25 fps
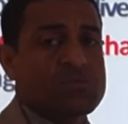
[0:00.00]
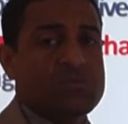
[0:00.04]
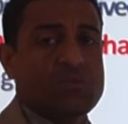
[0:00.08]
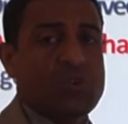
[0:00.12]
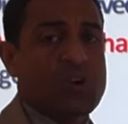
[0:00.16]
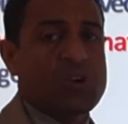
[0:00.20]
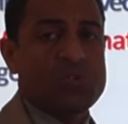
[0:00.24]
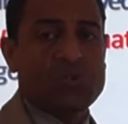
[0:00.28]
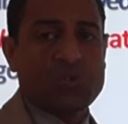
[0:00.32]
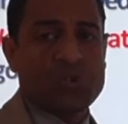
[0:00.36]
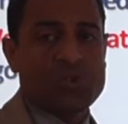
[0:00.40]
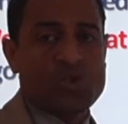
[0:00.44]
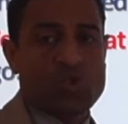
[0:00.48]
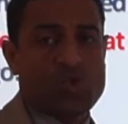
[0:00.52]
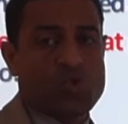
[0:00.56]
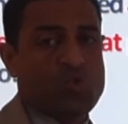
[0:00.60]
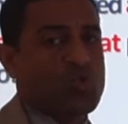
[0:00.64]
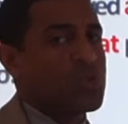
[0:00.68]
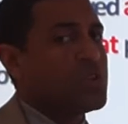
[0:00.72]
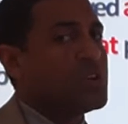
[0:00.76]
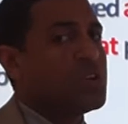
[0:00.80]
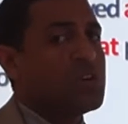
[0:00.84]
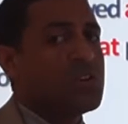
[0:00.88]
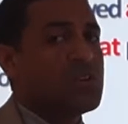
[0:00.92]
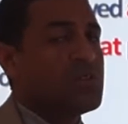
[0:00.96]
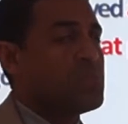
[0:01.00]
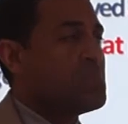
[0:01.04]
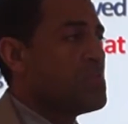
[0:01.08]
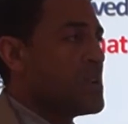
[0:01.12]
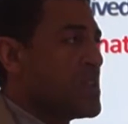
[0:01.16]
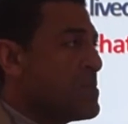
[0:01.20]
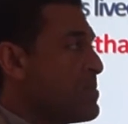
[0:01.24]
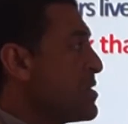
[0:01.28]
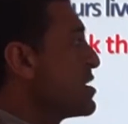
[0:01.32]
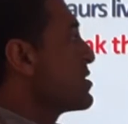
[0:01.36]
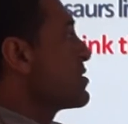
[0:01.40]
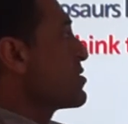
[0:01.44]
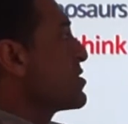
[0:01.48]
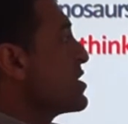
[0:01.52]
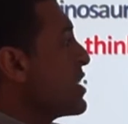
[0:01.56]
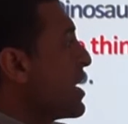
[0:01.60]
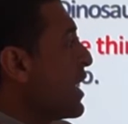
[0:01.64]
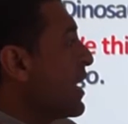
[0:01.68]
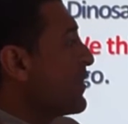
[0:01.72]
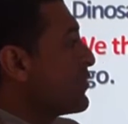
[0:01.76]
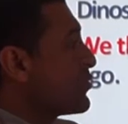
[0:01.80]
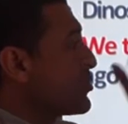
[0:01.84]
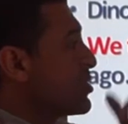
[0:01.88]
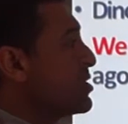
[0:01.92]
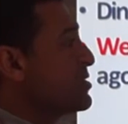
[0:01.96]
I'm not sure, maybe
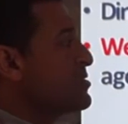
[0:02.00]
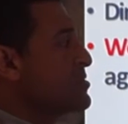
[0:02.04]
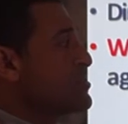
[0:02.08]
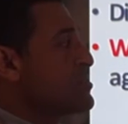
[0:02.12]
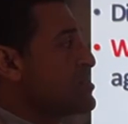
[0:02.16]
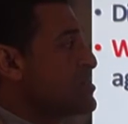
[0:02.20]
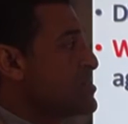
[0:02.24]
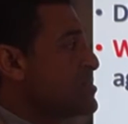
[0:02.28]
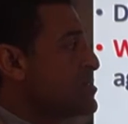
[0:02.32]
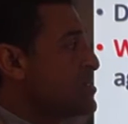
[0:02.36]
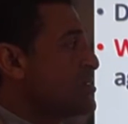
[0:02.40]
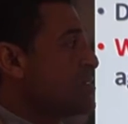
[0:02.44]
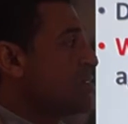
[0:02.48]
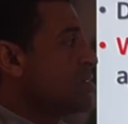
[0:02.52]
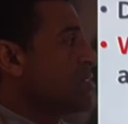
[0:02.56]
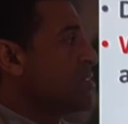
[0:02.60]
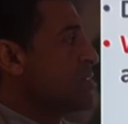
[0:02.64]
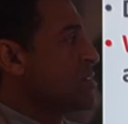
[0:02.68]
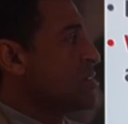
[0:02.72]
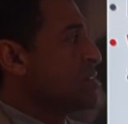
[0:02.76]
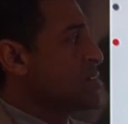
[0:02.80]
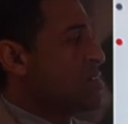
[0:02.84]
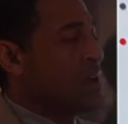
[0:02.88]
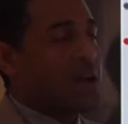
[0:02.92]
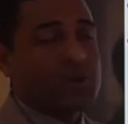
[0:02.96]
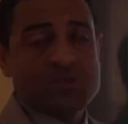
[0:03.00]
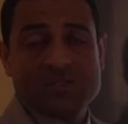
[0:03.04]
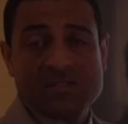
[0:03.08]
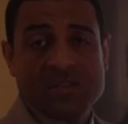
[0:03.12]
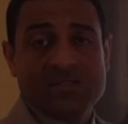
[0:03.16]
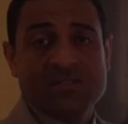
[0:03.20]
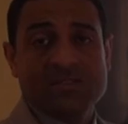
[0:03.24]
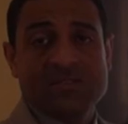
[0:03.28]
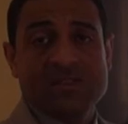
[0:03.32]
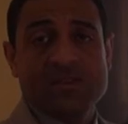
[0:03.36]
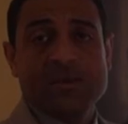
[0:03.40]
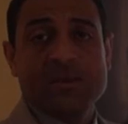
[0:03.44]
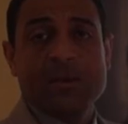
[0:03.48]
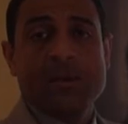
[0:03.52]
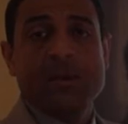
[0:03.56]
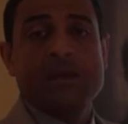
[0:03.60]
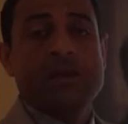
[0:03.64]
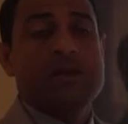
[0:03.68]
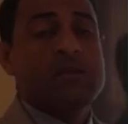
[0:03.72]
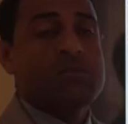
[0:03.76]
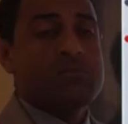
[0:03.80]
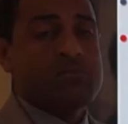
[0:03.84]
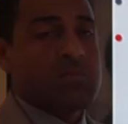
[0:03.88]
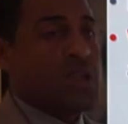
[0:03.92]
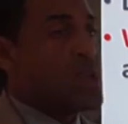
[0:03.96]

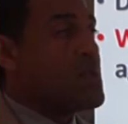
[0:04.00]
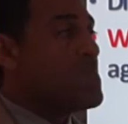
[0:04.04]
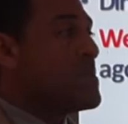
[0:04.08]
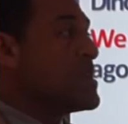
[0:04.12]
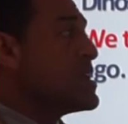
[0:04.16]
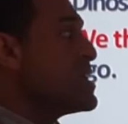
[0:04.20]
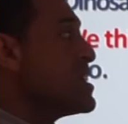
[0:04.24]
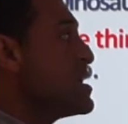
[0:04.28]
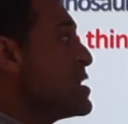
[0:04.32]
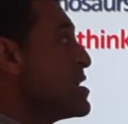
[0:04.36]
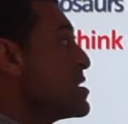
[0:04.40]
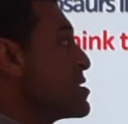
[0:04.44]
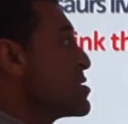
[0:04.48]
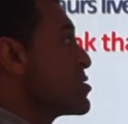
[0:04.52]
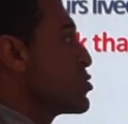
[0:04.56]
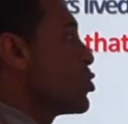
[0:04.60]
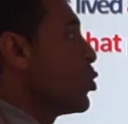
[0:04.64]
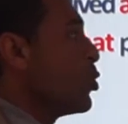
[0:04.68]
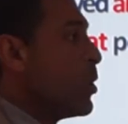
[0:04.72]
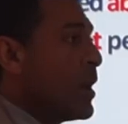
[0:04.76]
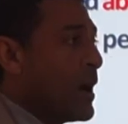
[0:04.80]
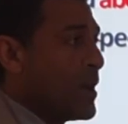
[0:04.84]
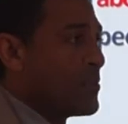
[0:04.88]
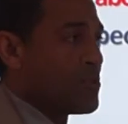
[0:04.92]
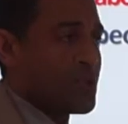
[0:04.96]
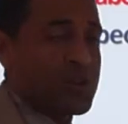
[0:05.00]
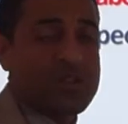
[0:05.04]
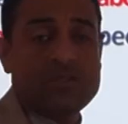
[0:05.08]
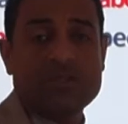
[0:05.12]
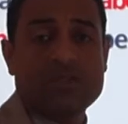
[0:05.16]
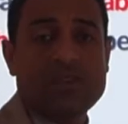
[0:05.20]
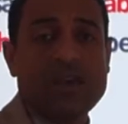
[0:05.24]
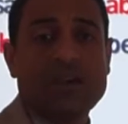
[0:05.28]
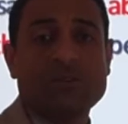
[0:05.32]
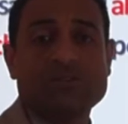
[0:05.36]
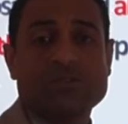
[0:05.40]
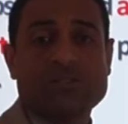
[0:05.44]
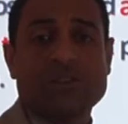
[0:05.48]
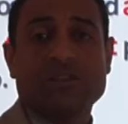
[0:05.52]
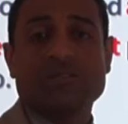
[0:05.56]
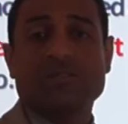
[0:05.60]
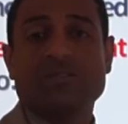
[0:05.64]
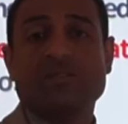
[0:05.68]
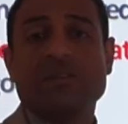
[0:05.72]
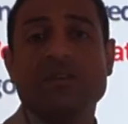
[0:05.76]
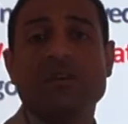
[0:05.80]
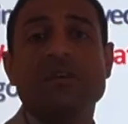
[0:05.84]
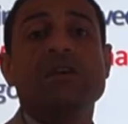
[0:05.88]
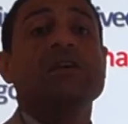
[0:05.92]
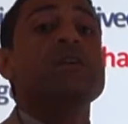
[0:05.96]
300,000, maybe
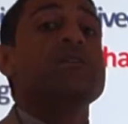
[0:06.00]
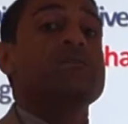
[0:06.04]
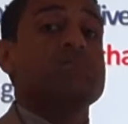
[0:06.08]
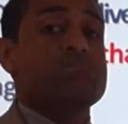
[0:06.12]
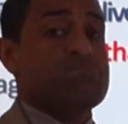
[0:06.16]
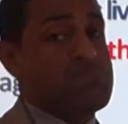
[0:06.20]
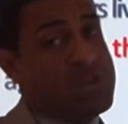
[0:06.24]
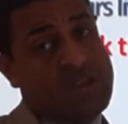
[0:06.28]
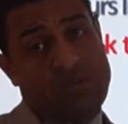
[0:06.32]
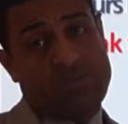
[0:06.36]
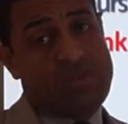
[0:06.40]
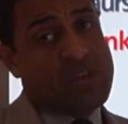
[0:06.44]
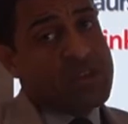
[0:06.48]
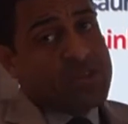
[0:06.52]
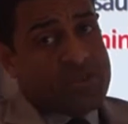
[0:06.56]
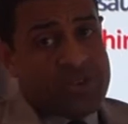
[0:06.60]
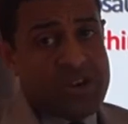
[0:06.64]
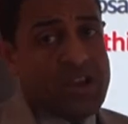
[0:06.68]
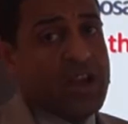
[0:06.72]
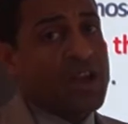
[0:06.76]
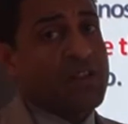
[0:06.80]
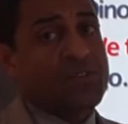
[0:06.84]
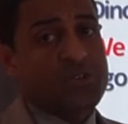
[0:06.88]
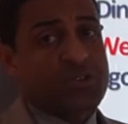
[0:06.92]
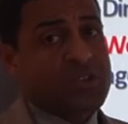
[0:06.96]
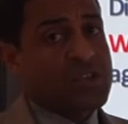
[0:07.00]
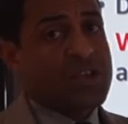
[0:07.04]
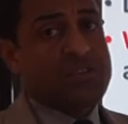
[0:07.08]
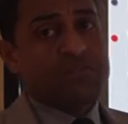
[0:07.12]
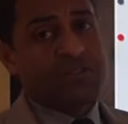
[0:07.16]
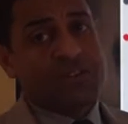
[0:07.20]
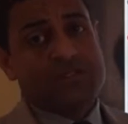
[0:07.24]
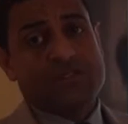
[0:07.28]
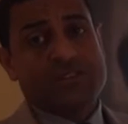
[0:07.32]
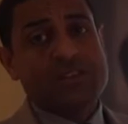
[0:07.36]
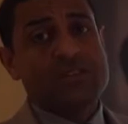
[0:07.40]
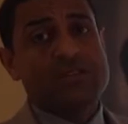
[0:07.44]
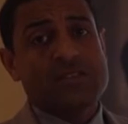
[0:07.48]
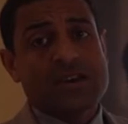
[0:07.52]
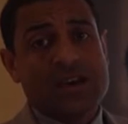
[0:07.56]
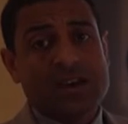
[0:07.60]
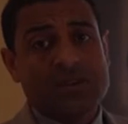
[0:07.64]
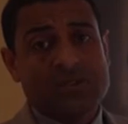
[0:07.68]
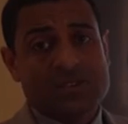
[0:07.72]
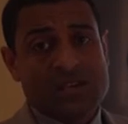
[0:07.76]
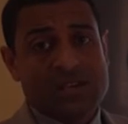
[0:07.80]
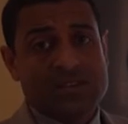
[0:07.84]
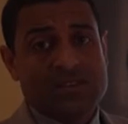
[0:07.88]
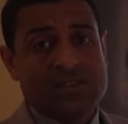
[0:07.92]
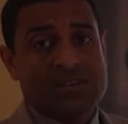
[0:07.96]
200,000, maybe
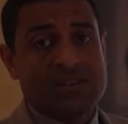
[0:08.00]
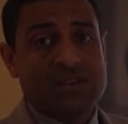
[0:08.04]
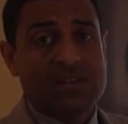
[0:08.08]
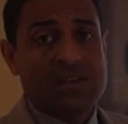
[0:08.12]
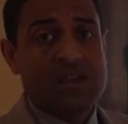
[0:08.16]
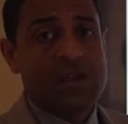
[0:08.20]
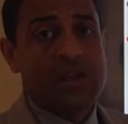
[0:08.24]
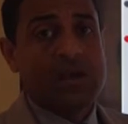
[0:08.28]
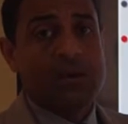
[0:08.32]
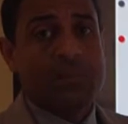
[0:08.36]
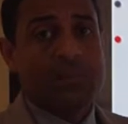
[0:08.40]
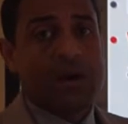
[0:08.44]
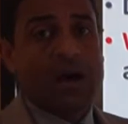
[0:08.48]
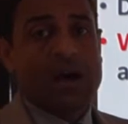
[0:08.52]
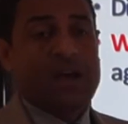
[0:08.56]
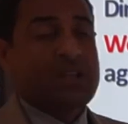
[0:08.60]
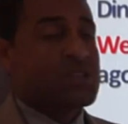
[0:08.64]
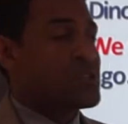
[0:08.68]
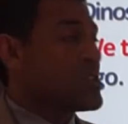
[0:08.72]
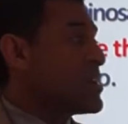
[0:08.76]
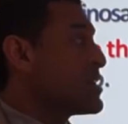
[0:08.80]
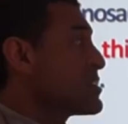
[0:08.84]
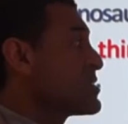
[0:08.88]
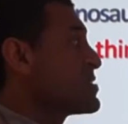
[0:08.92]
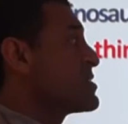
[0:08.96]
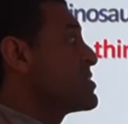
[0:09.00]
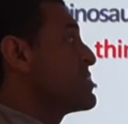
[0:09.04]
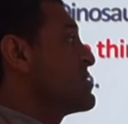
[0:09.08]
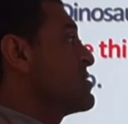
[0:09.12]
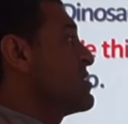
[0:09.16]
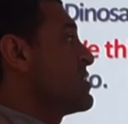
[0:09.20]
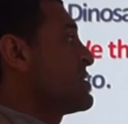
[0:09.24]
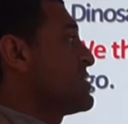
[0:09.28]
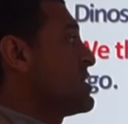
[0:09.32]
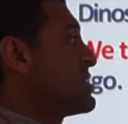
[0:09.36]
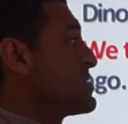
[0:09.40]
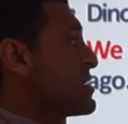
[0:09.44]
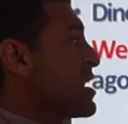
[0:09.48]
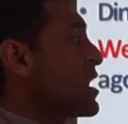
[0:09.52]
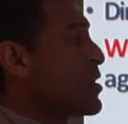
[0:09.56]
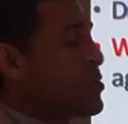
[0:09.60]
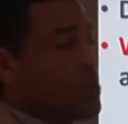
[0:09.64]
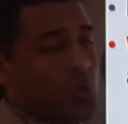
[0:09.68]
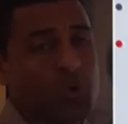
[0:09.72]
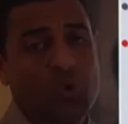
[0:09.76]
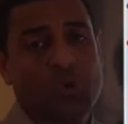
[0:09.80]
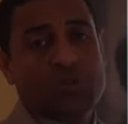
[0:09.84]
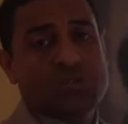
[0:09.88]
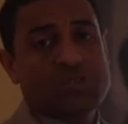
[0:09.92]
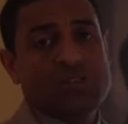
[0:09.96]
350,000, but just this is
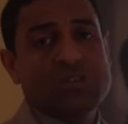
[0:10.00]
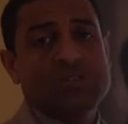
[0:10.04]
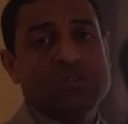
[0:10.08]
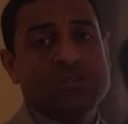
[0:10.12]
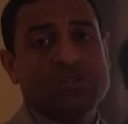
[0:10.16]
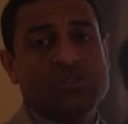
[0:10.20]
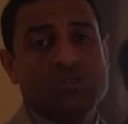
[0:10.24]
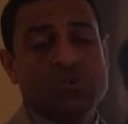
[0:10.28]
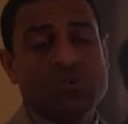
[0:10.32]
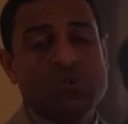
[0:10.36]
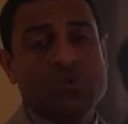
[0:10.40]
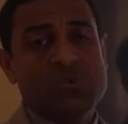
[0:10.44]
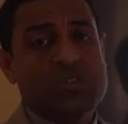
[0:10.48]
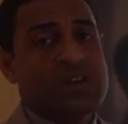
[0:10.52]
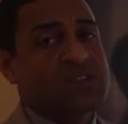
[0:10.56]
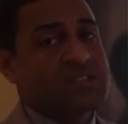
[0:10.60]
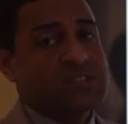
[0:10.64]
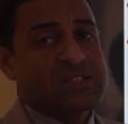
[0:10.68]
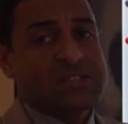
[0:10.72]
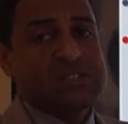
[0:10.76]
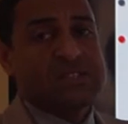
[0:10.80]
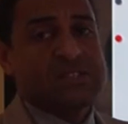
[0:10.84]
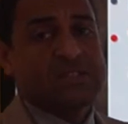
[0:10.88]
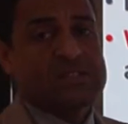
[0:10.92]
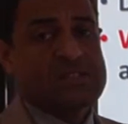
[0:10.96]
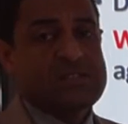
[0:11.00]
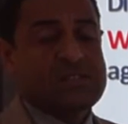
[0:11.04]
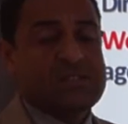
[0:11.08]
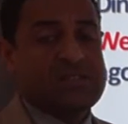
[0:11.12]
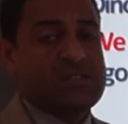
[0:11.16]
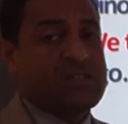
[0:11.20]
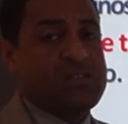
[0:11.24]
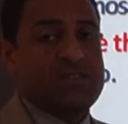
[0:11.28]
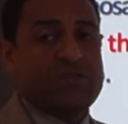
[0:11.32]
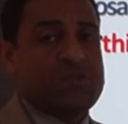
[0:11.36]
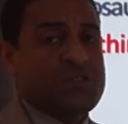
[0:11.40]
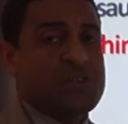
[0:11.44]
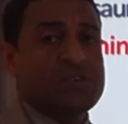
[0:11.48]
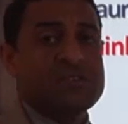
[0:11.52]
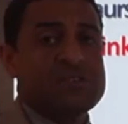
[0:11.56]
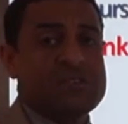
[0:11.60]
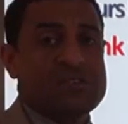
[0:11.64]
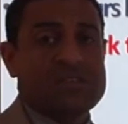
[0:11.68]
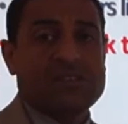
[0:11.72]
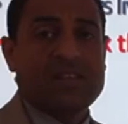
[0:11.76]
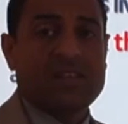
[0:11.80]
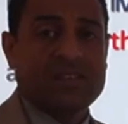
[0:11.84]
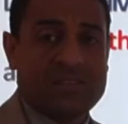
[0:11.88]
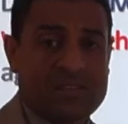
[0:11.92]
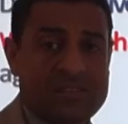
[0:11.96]
according to the different
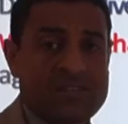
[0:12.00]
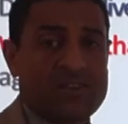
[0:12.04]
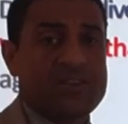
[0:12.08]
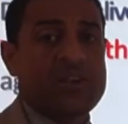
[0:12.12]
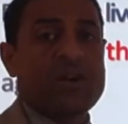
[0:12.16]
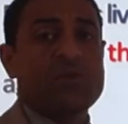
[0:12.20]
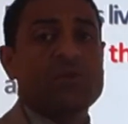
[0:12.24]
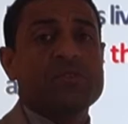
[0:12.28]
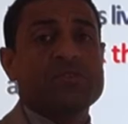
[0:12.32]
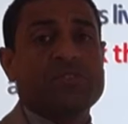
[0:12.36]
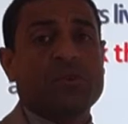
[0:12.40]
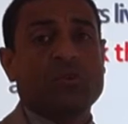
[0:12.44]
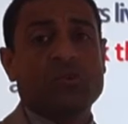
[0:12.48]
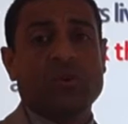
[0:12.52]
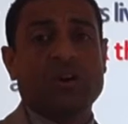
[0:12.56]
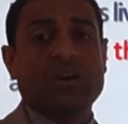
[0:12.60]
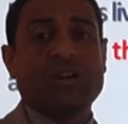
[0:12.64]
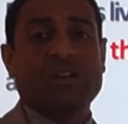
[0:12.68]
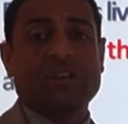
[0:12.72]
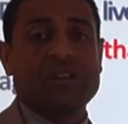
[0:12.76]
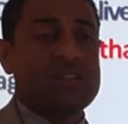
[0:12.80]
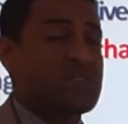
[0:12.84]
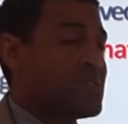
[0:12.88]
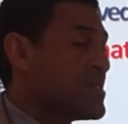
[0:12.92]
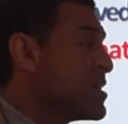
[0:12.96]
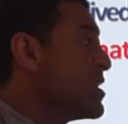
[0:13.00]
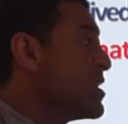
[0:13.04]
studies around the world.